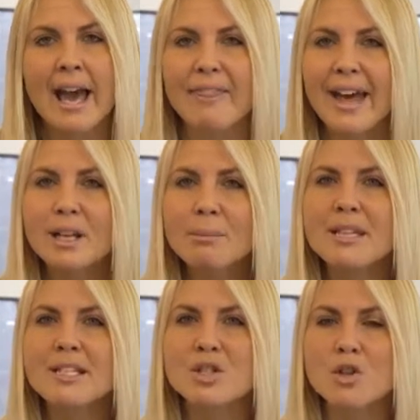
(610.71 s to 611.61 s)
and that'll
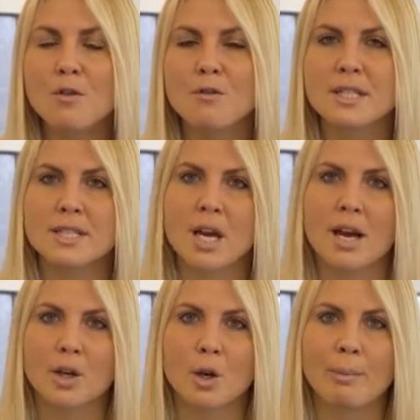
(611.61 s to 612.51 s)
be the softest
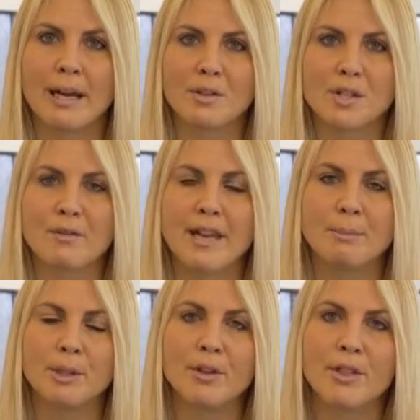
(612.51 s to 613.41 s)
tyre compound
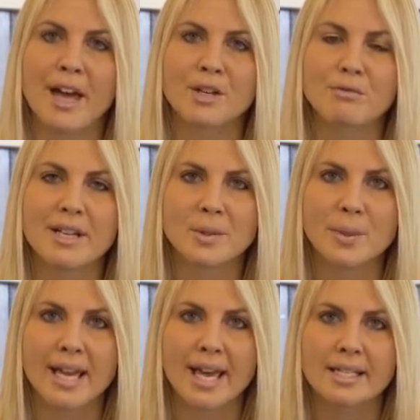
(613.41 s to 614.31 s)
available that race
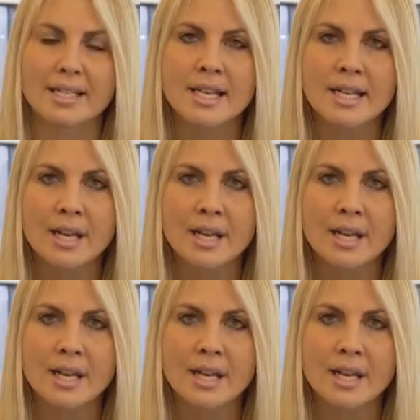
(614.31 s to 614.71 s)
weekend.